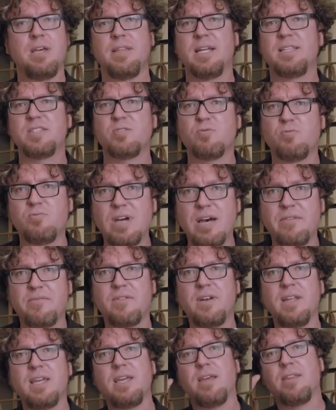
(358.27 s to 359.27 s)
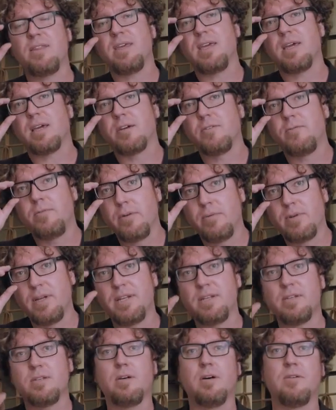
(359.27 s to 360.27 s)
That's roughly the
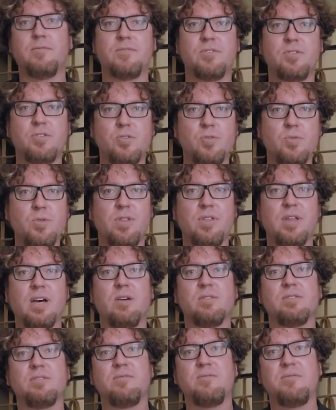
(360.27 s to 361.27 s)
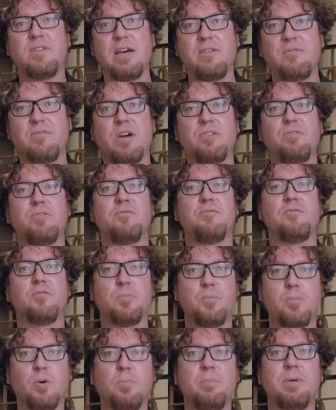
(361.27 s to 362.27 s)
equivalent of 2,500
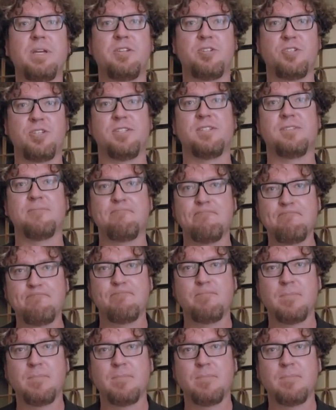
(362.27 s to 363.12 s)
football pitches.